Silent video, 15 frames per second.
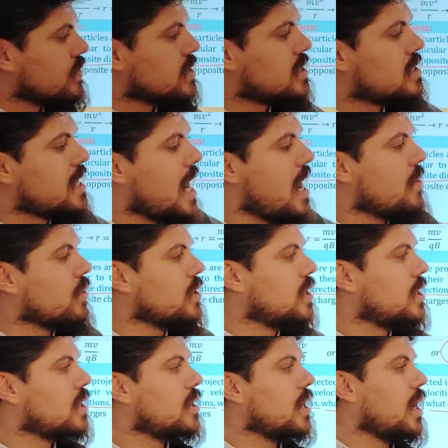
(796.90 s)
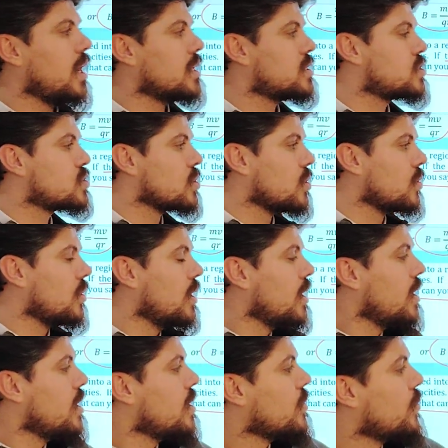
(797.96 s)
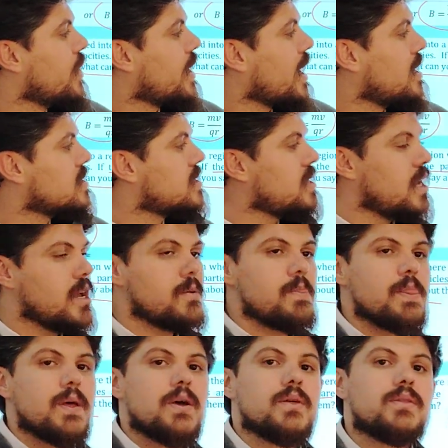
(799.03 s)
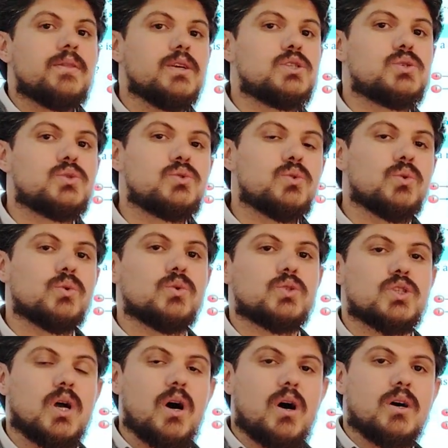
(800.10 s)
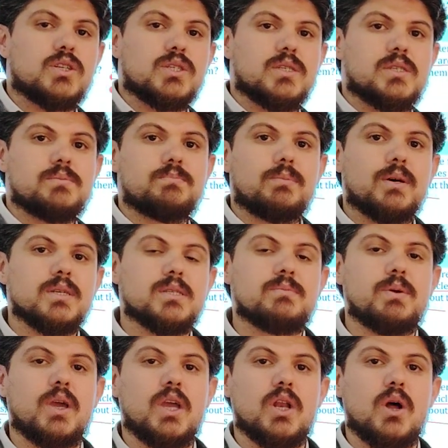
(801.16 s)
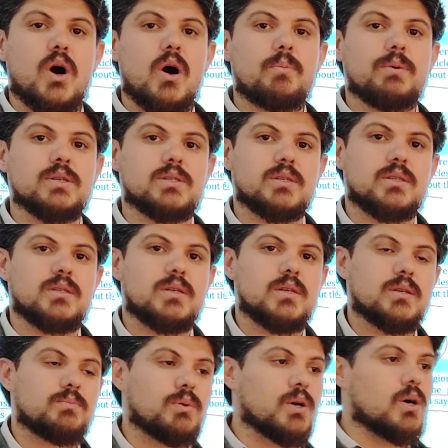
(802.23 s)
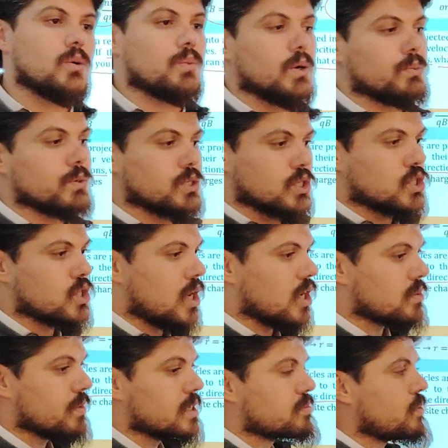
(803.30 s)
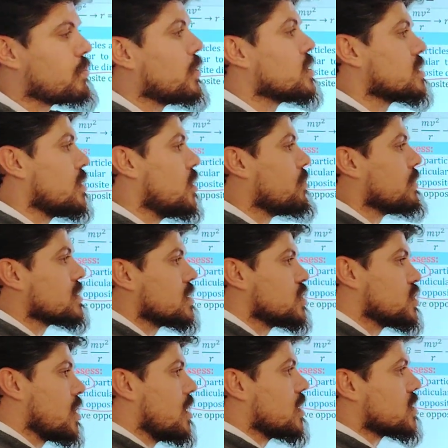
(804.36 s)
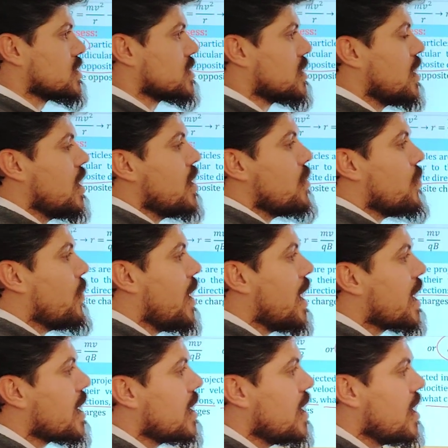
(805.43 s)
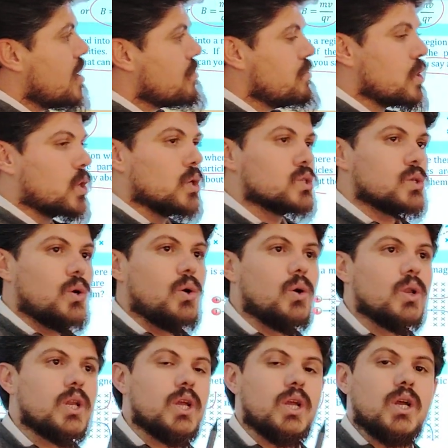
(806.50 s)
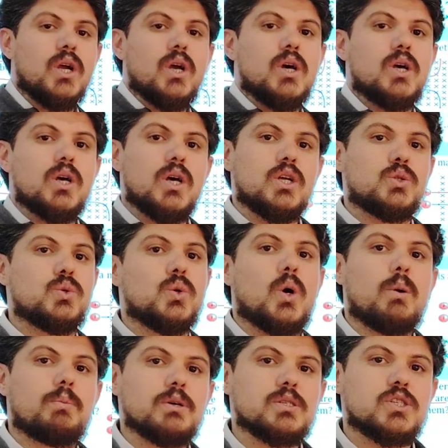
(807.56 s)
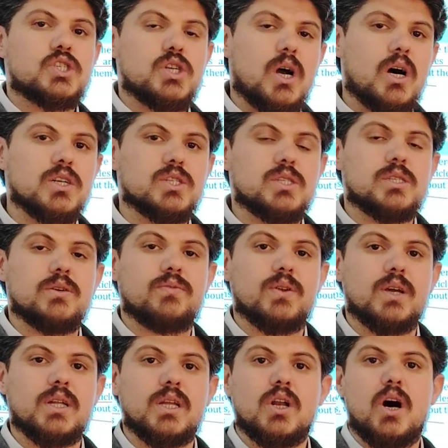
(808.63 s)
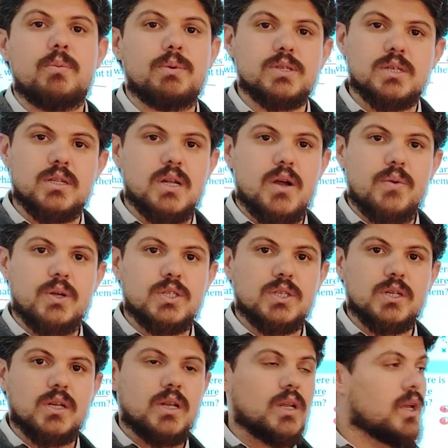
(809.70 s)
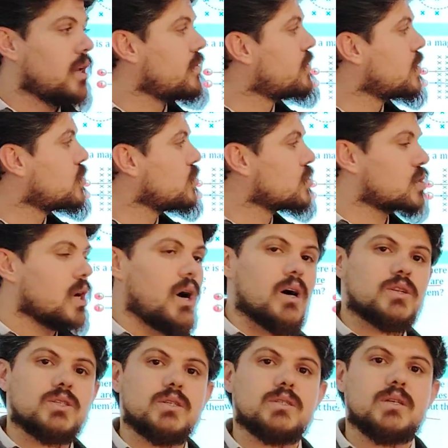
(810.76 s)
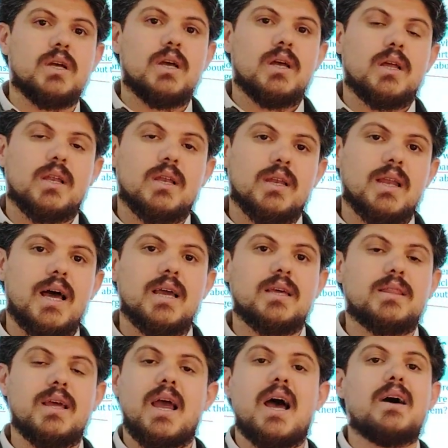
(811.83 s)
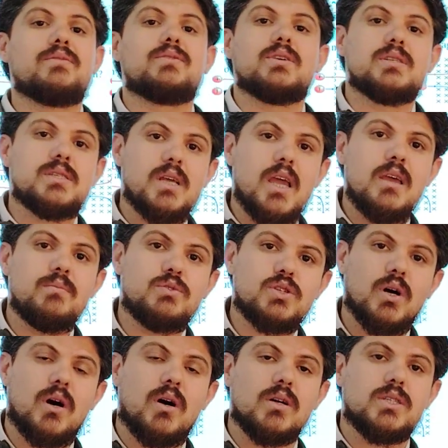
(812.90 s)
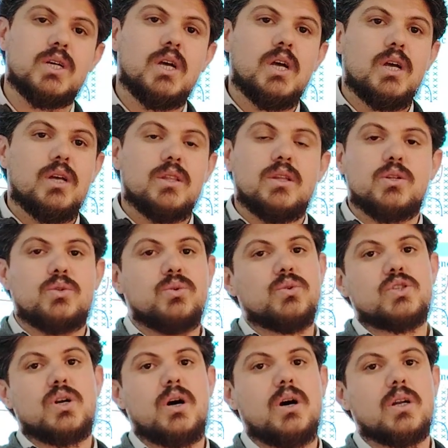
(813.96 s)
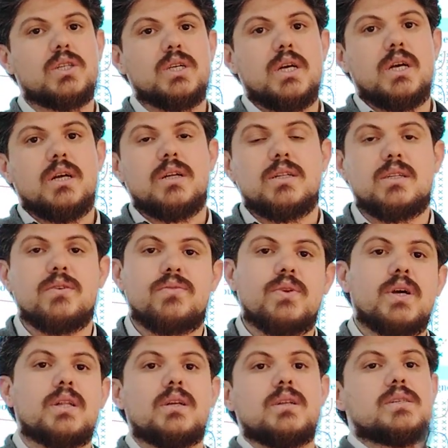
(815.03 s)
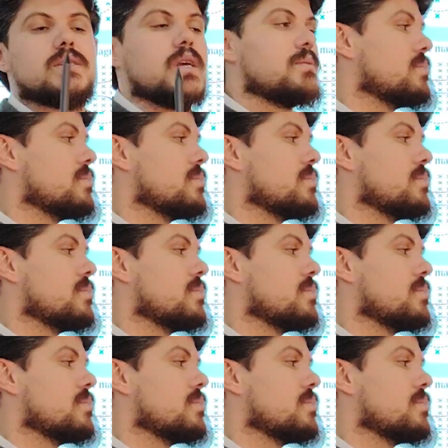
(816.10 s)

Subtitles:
moves down, and so we can say these 2 charges must be in opposite charge, must be opposite charges. Why? Because only 2 opposite charges deflect in opposite direction. If the 2 charges, like they have the same charge, the 2 charge deflect in the